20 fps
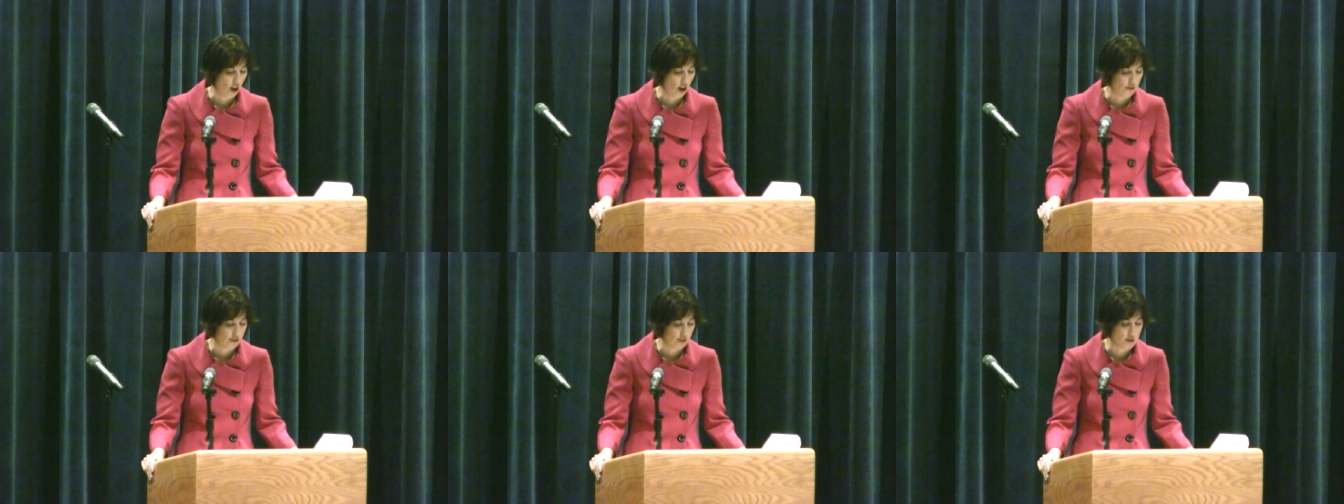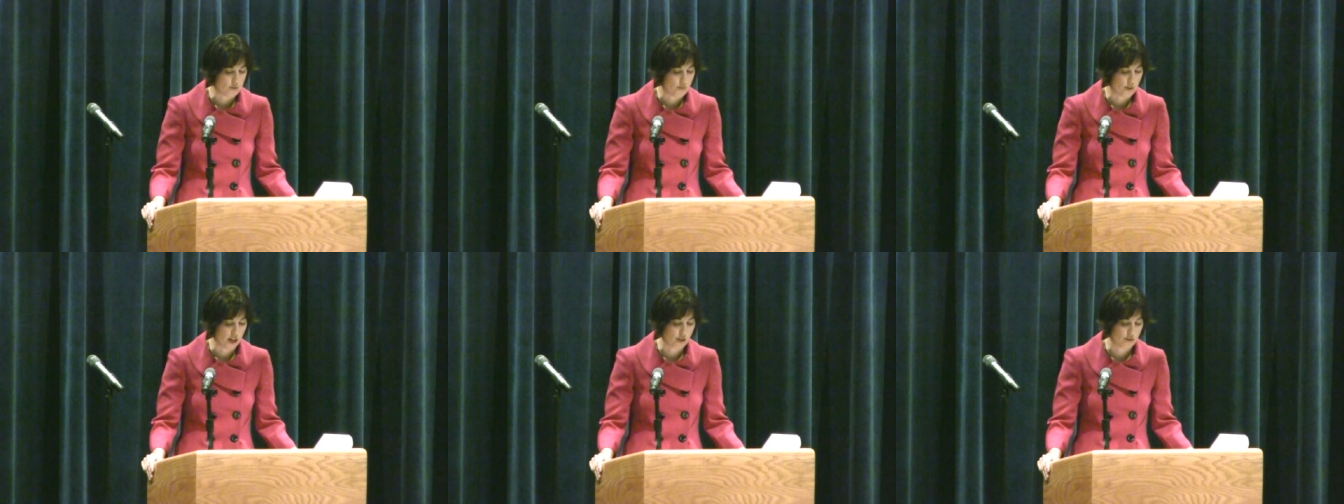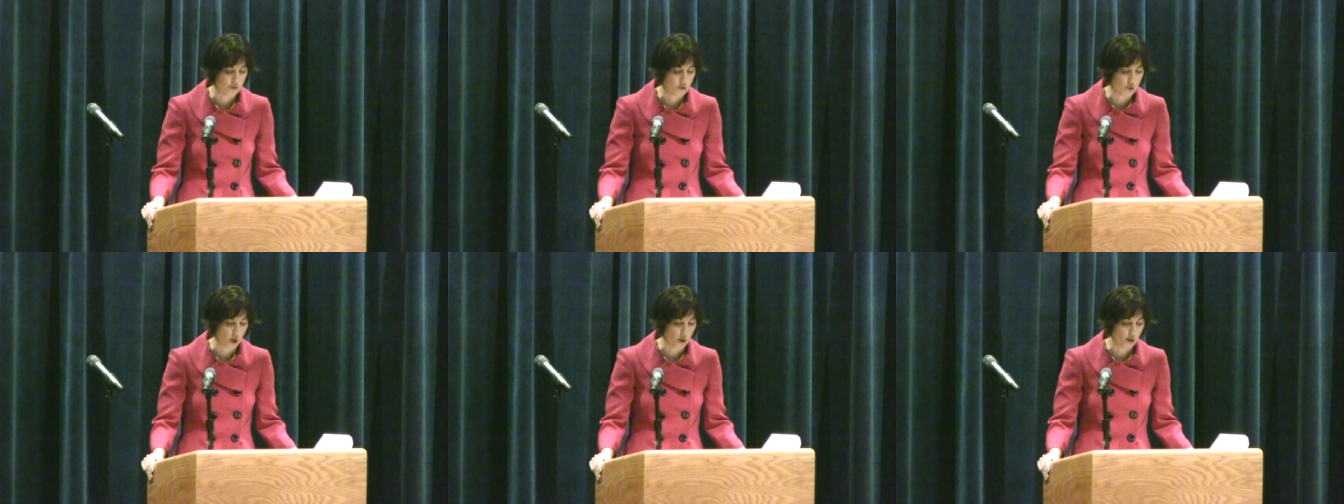often the butt
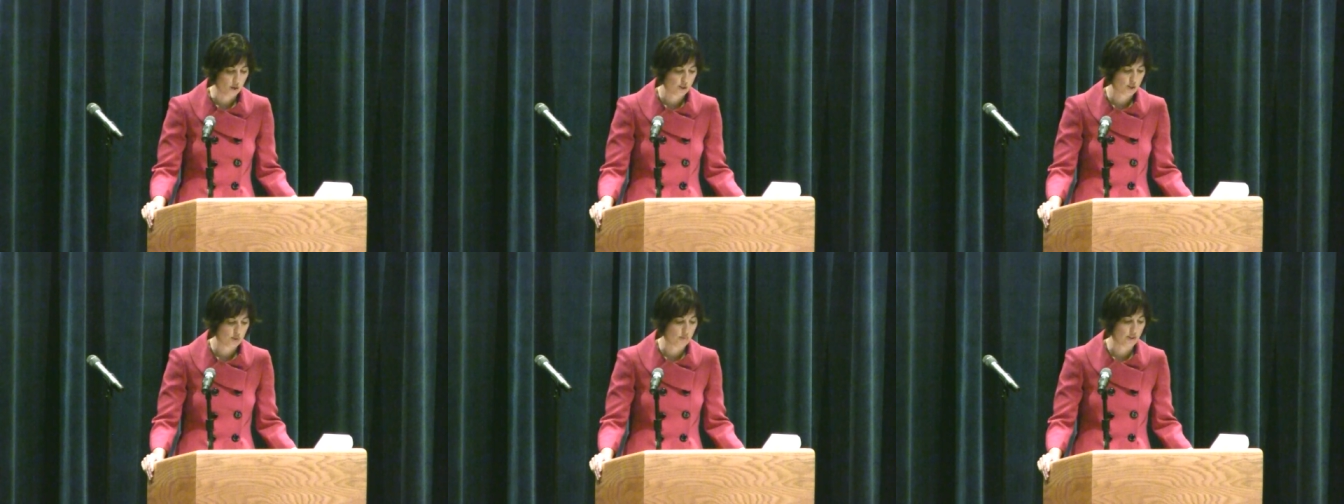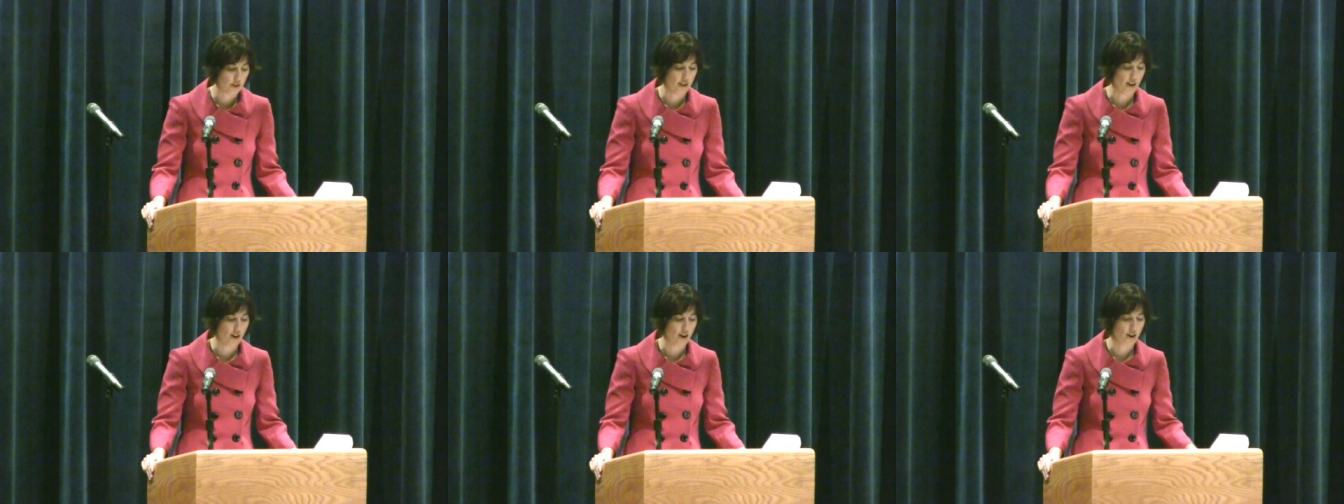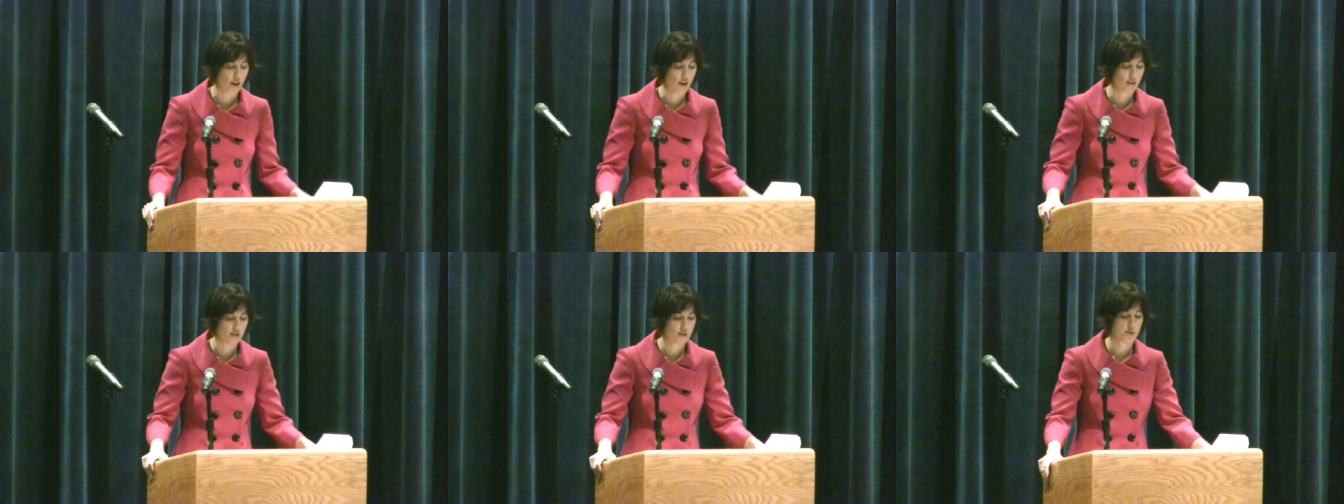of jokes, but they
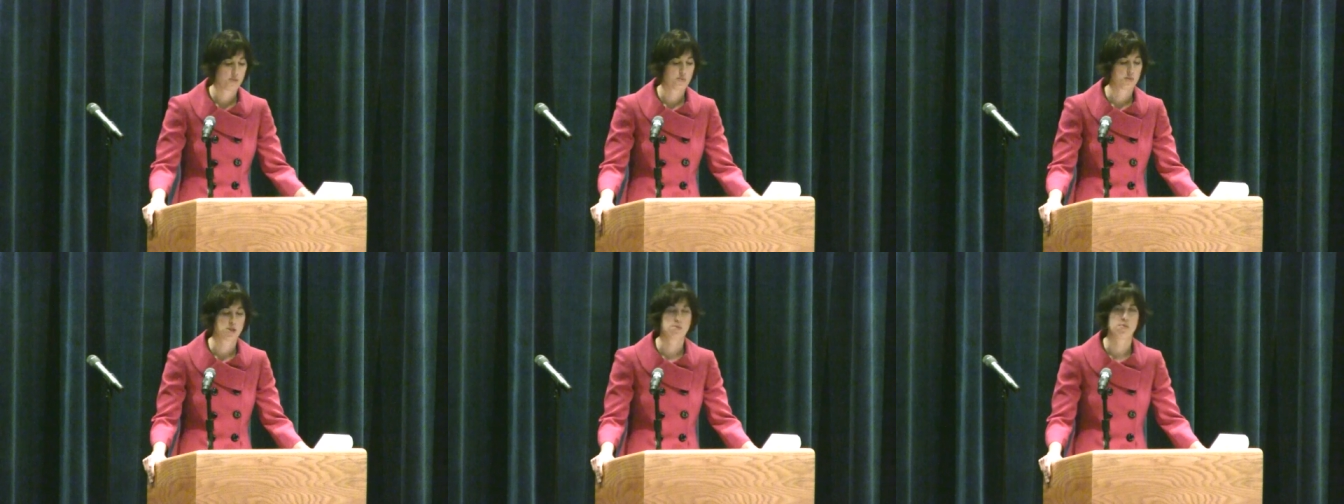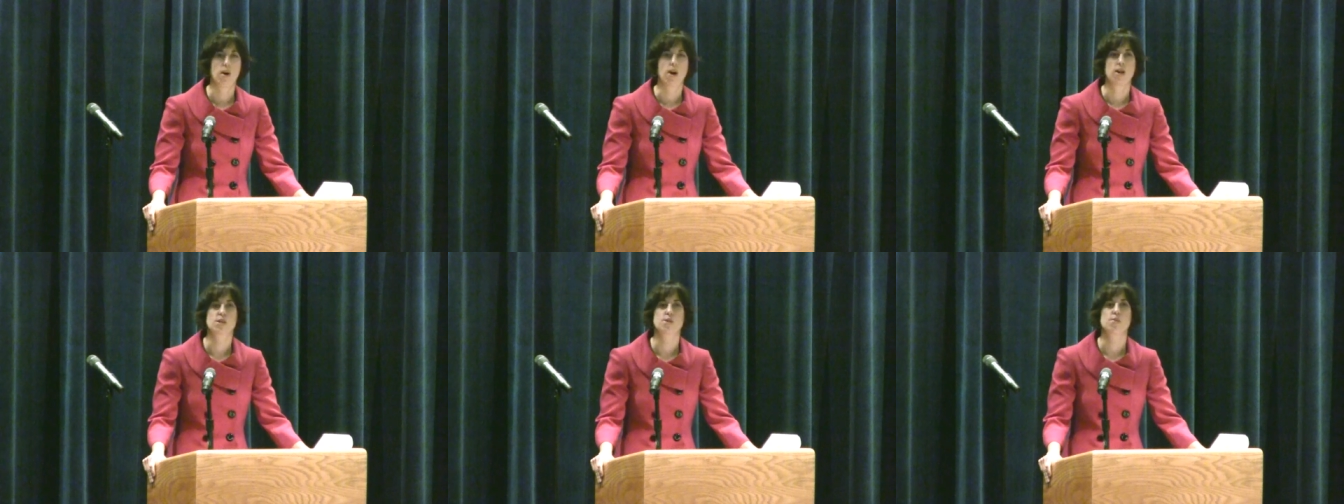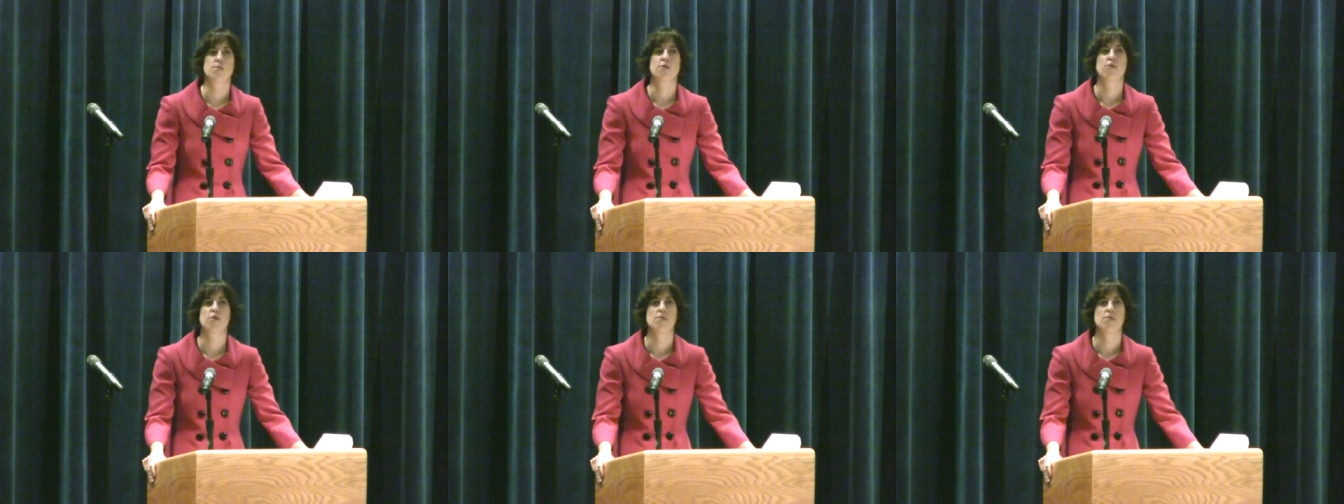are also responsible